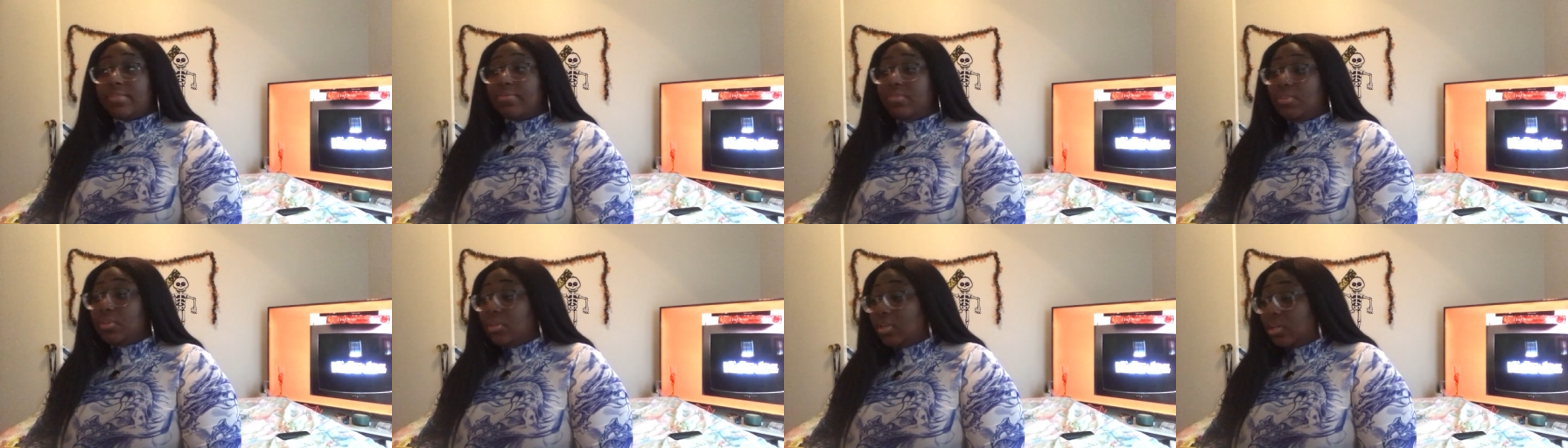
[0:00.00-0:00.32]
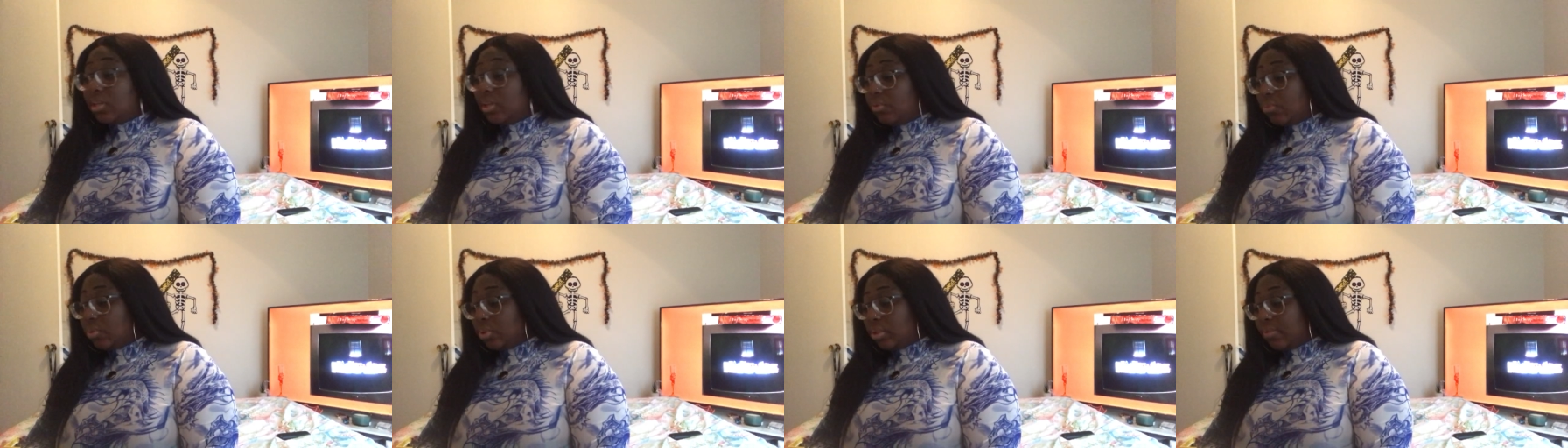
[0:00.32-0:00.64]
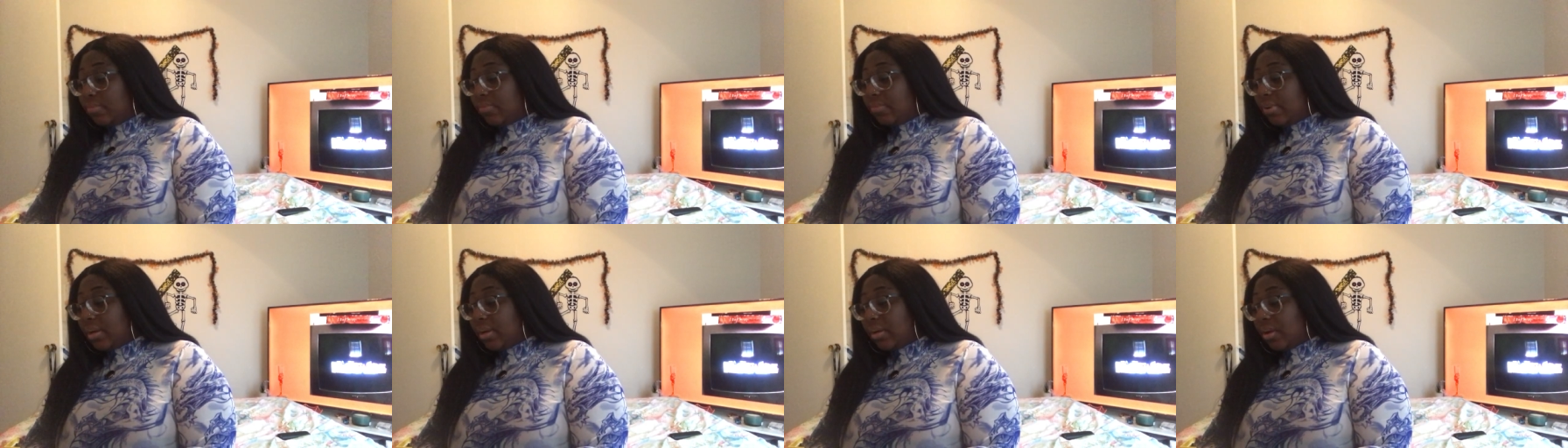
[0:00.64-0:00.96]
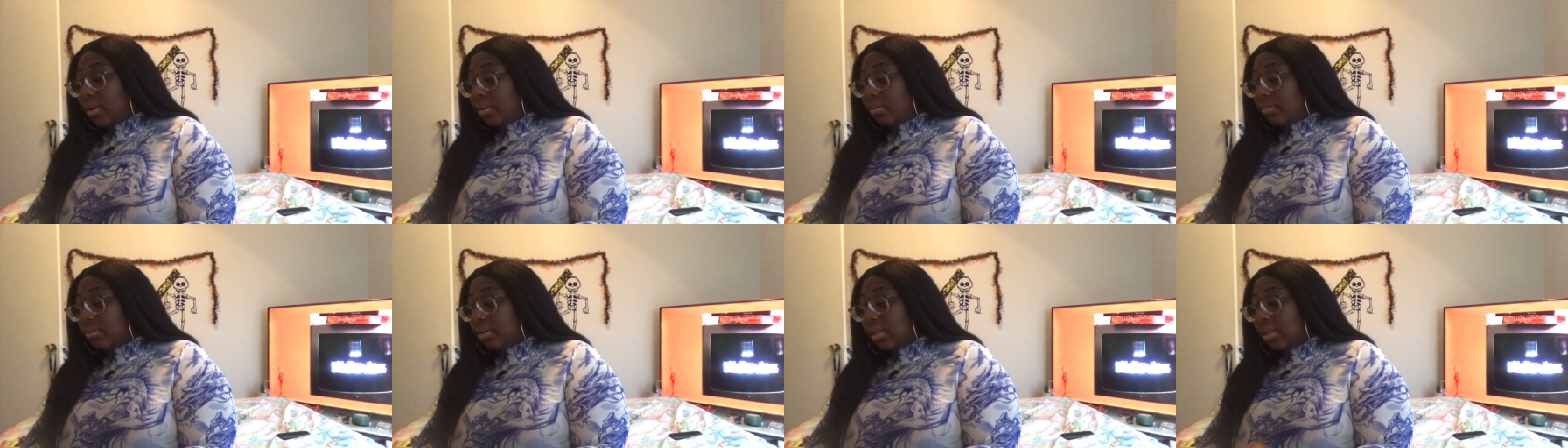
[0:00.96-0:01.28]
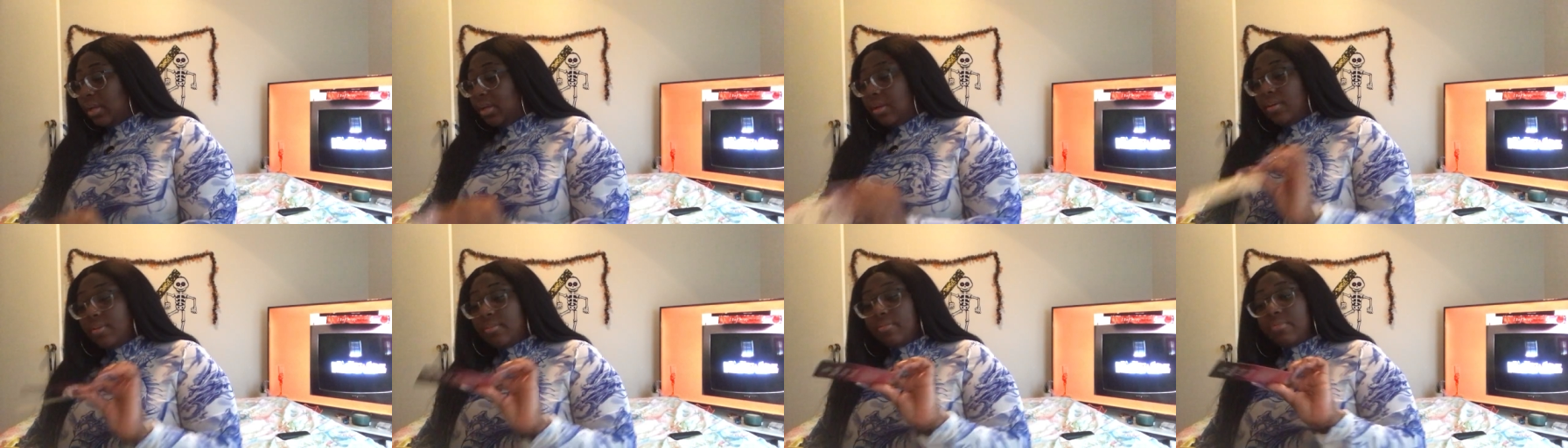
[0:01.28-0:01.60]
If you're dealing with the Virgo,
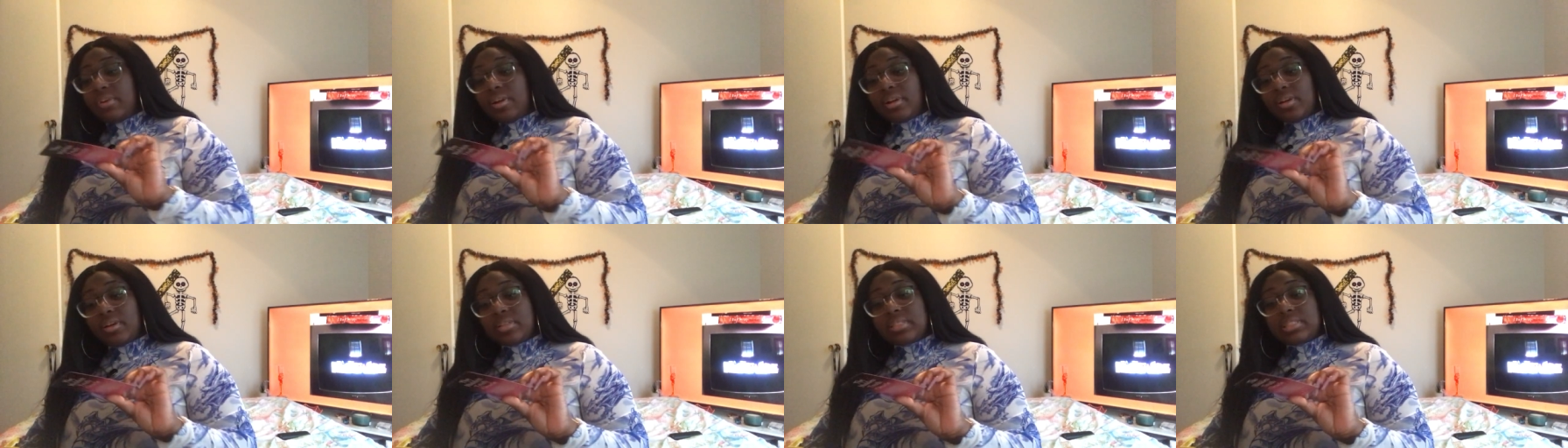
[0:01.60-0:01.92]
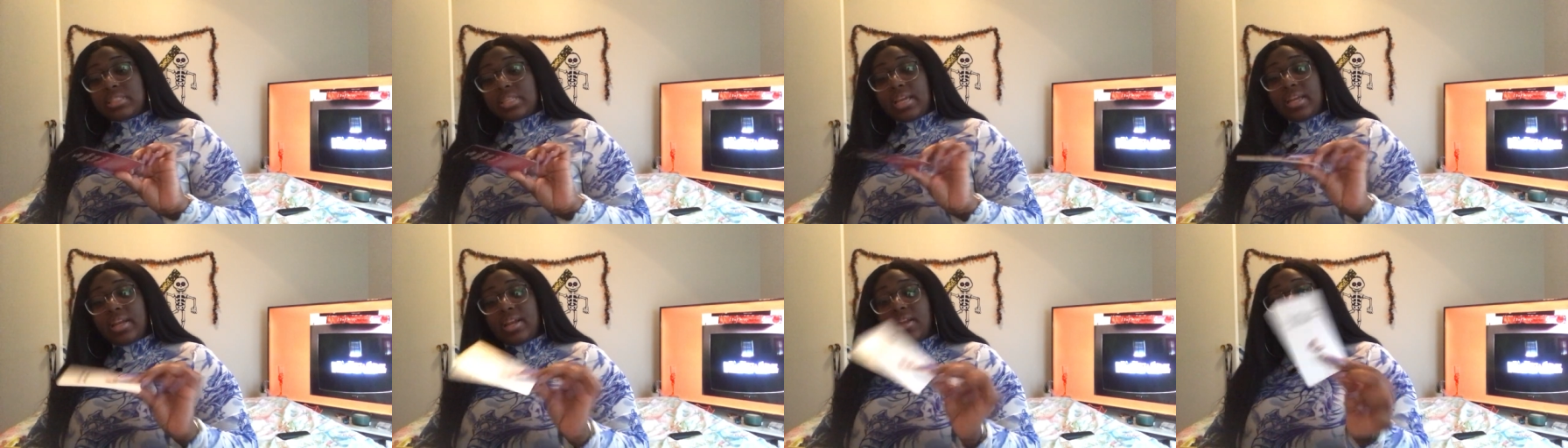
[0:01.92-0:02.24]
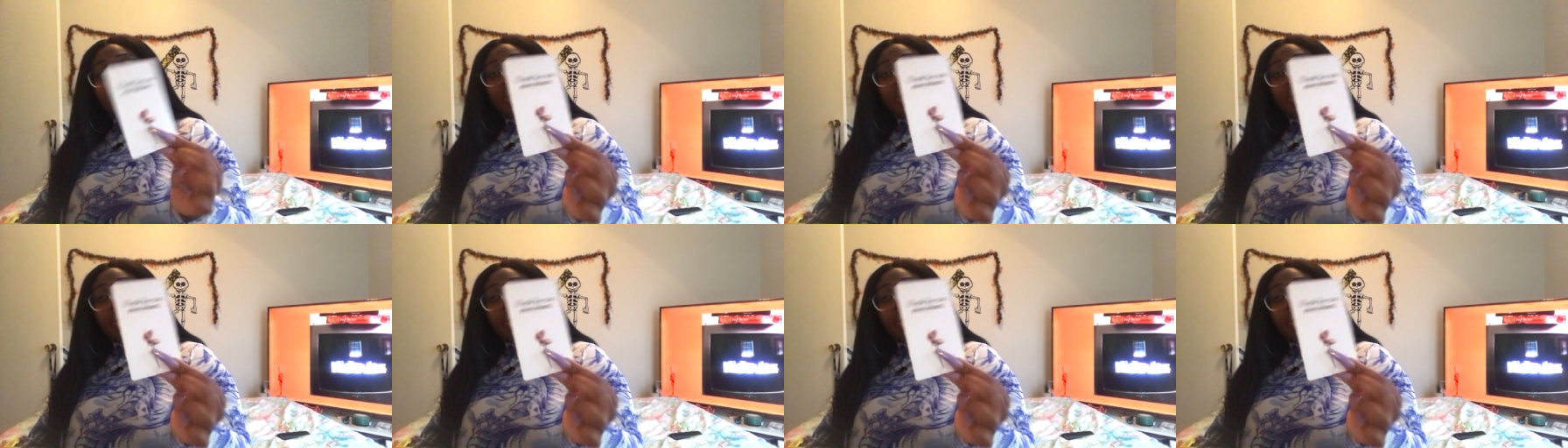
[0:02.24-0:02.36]
Virgo said, I